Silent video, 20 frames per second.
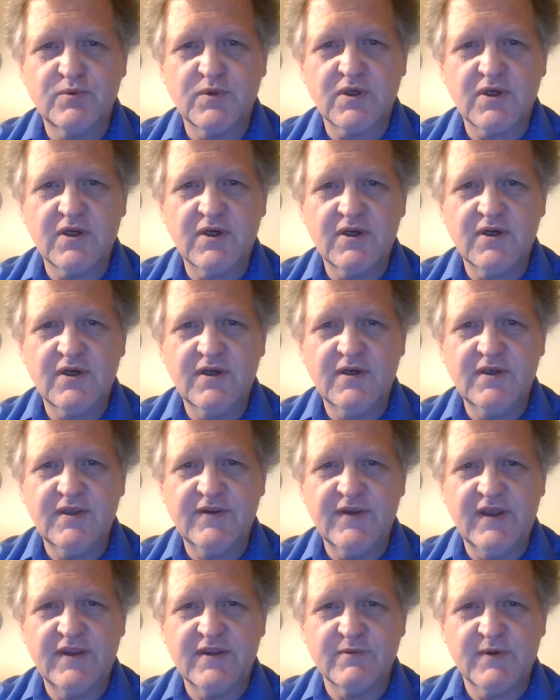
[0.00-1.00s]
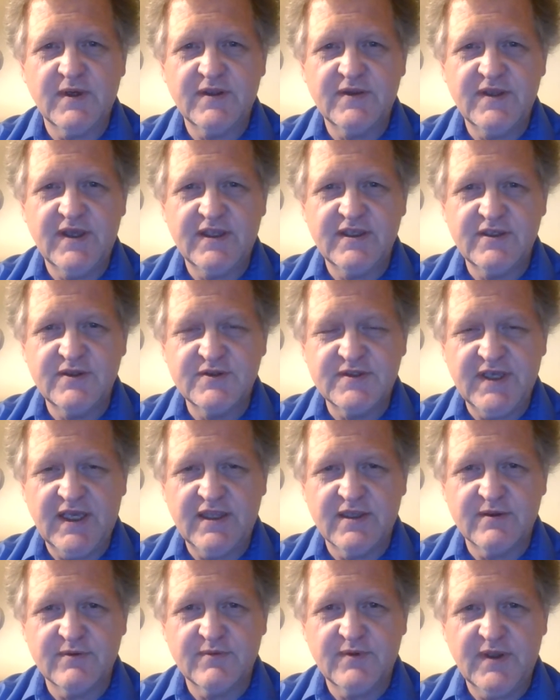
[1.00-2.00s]
word, and then you say
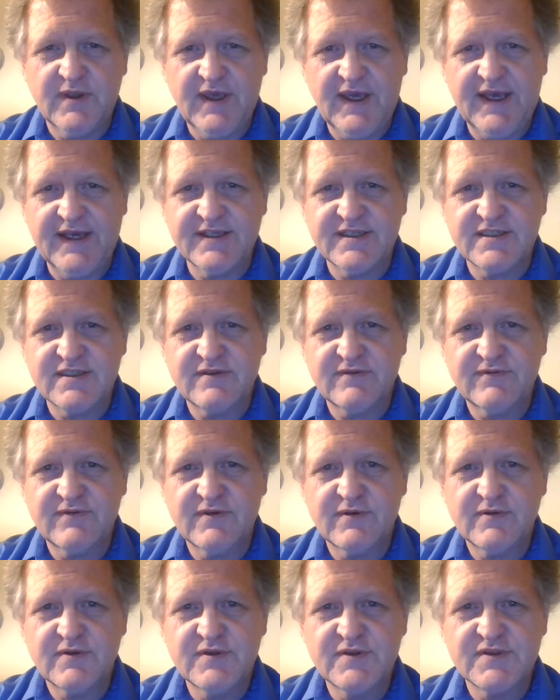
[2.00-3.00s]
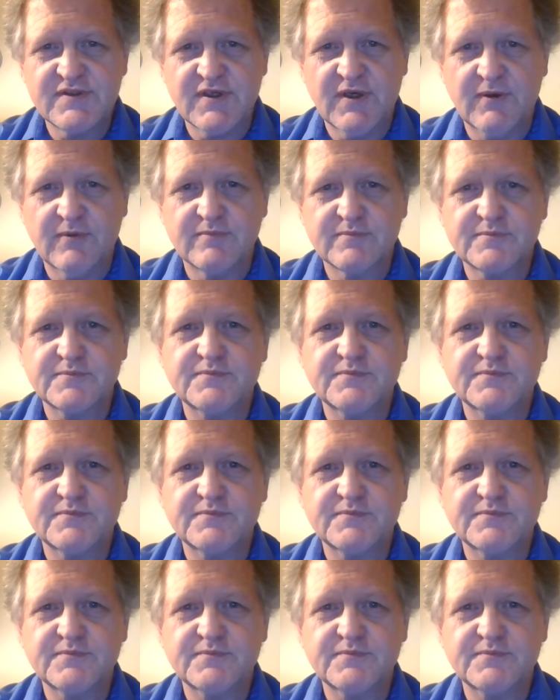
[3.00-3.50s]
the S. So